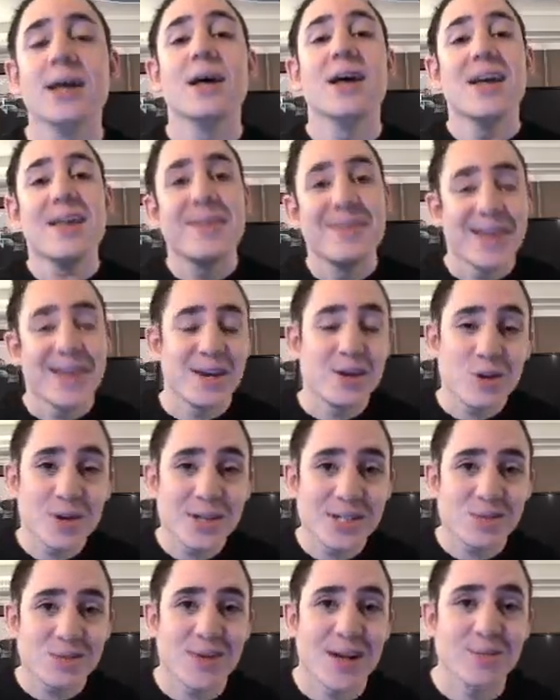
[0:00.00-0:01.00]
Then you go into
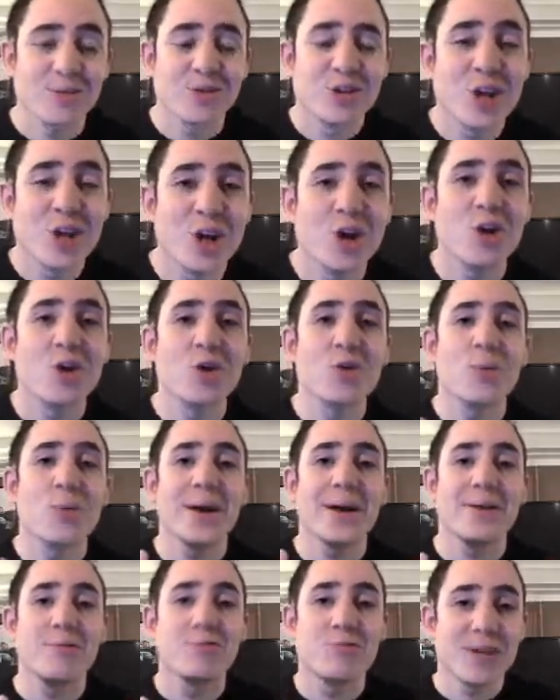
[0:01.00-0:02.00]
round 2, where
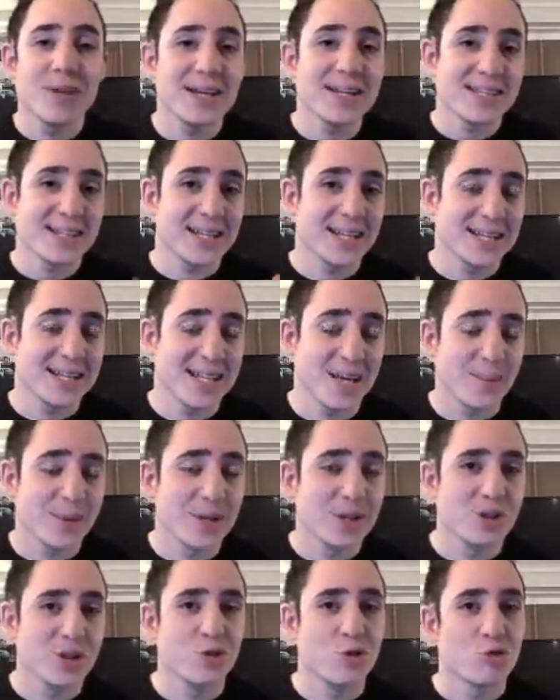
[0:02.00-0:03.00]
realistically in demolition
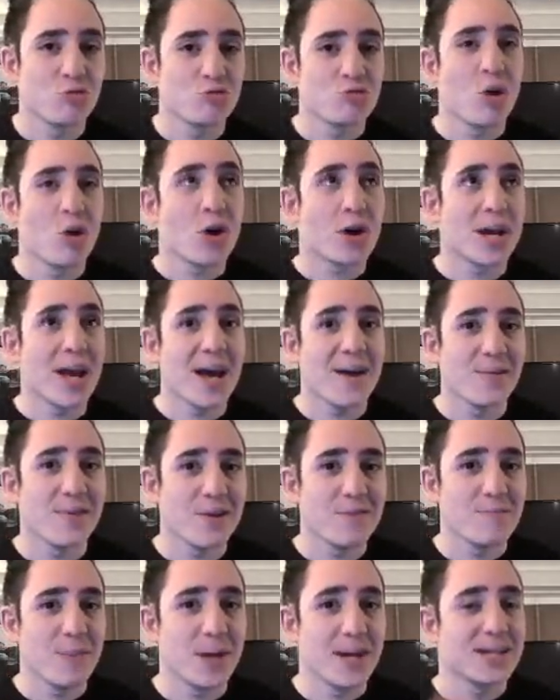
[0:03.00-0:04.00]
you're not going to have enough
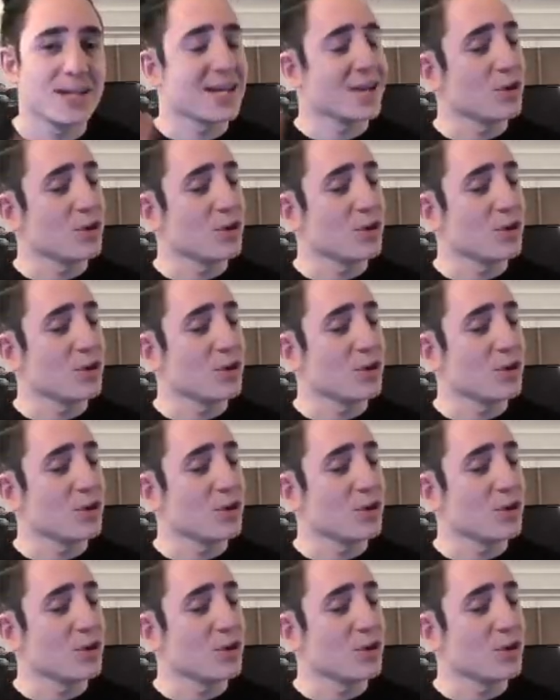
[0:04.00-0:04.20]
money to get your